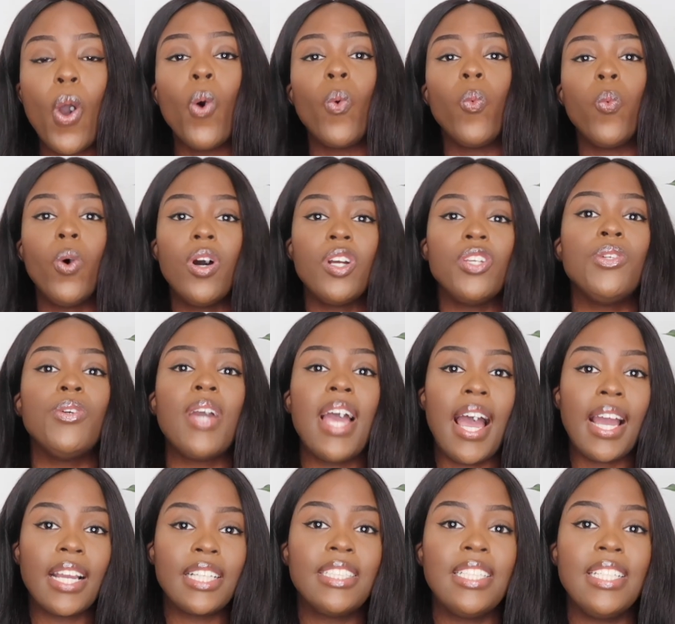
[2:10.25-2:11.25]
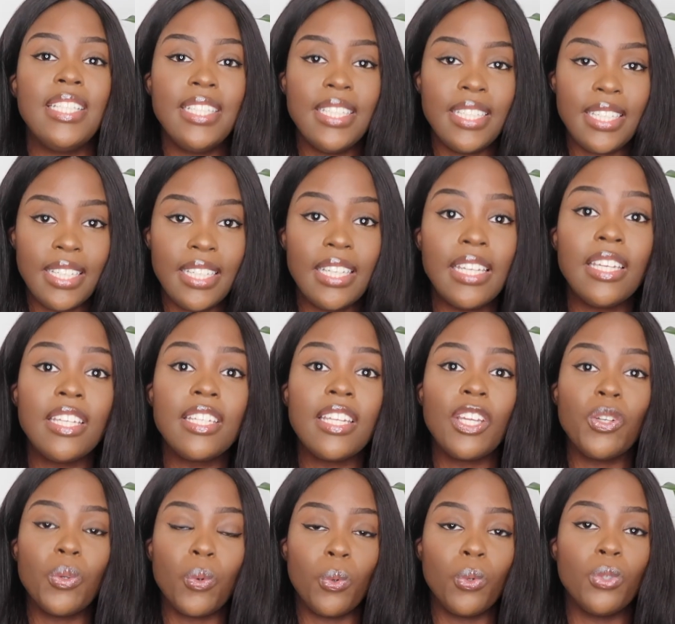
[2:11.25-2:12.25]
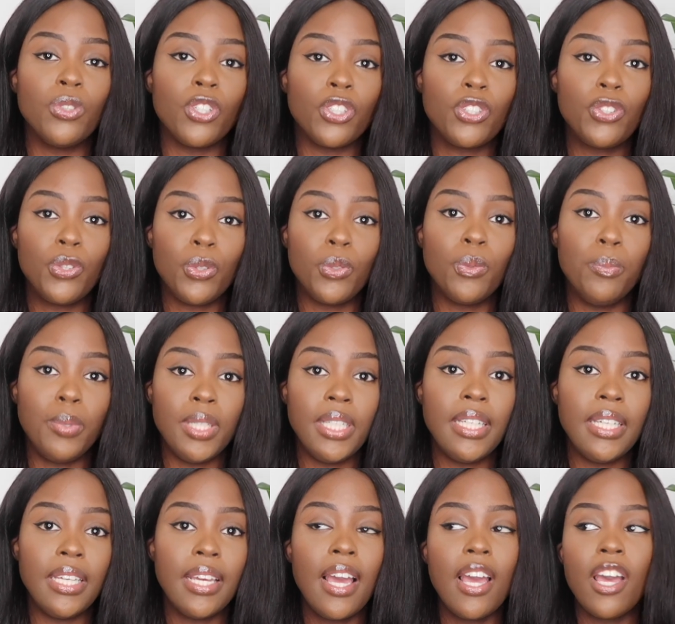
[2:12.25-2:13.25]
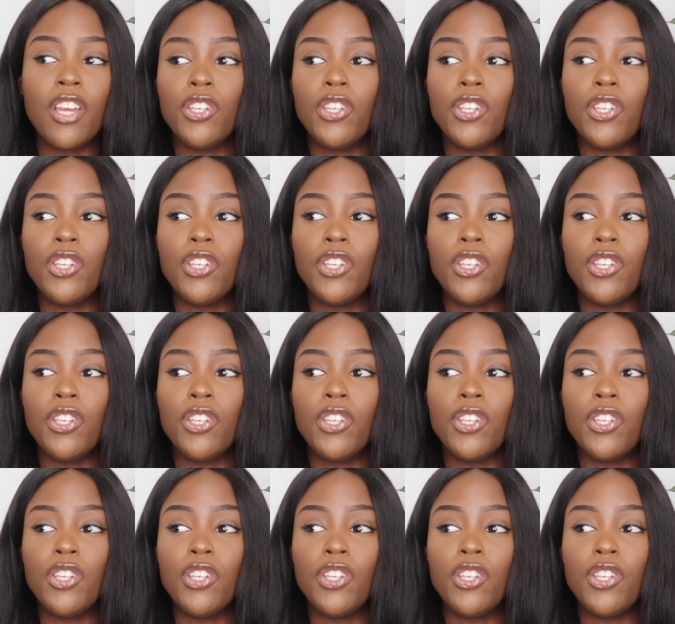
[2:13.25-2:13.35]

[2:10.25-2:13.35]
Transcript: what you actually need in order to be,